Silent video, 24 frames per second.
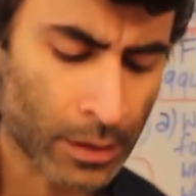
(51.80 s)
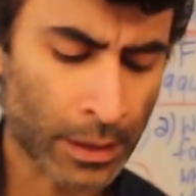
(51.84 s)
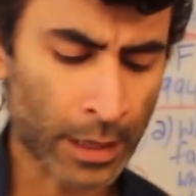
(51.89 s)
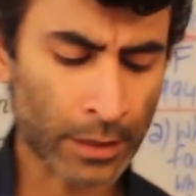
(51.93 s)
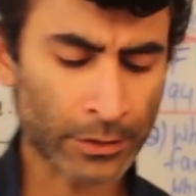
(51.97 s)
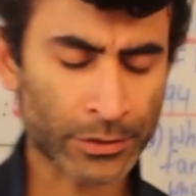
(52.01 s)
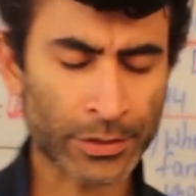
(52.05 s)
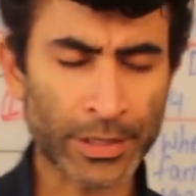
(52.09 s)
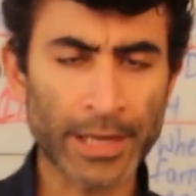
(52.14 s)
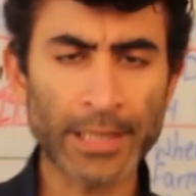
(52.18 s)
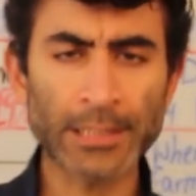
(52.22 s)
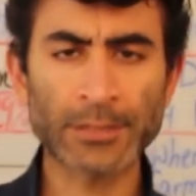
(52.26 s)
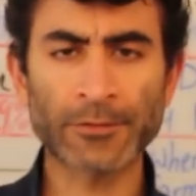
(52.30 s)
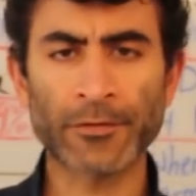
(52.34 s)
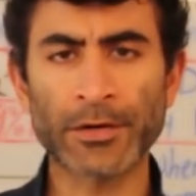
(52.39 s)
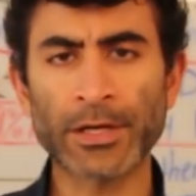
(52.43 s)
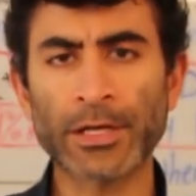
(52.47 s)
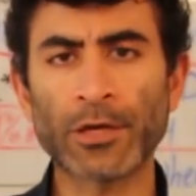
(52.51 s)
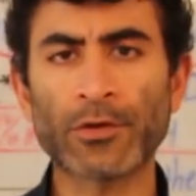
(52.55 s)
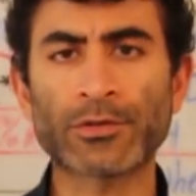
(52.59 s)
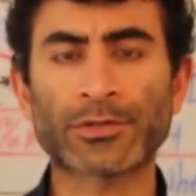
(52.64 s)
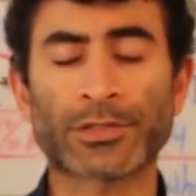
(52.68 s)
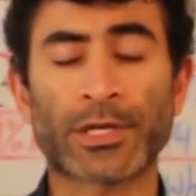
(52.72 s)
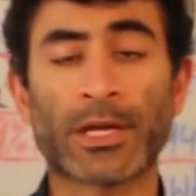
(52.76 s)
Now, today's
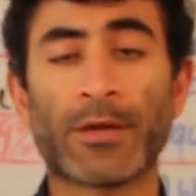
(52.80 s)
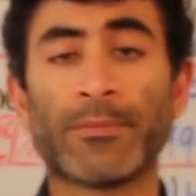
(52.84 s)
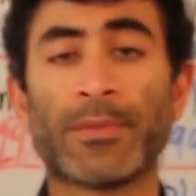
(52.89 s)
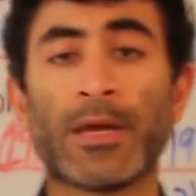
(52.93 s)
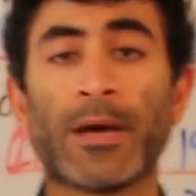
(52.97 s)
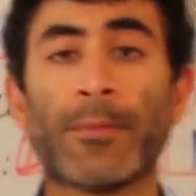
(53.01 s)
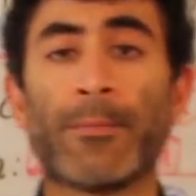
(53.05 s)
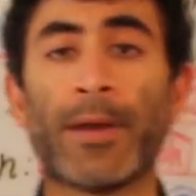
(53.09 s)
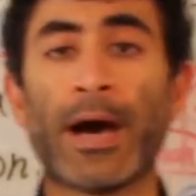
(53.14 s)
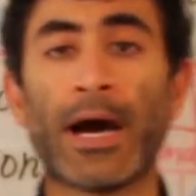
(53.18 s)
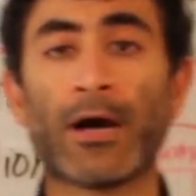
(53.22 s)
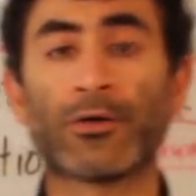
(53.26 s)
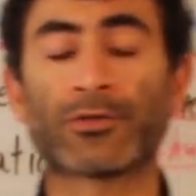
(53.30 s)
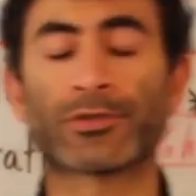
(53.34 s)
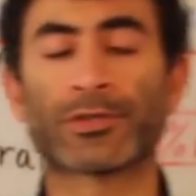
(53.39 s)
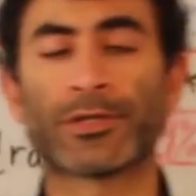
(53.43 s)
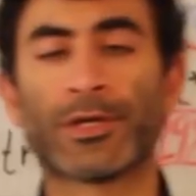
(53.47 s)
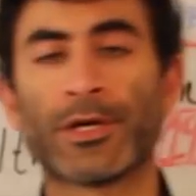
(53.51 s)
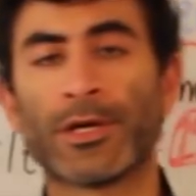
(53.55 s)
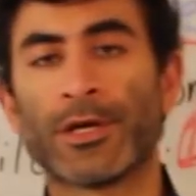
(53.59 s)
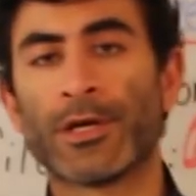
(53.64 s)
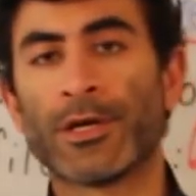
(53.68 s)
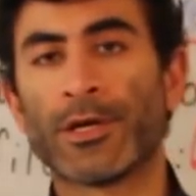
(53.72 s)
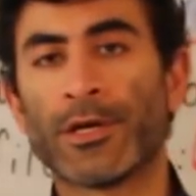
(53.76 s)
video is going to be
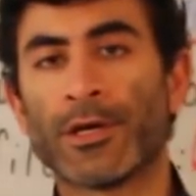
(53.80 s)
about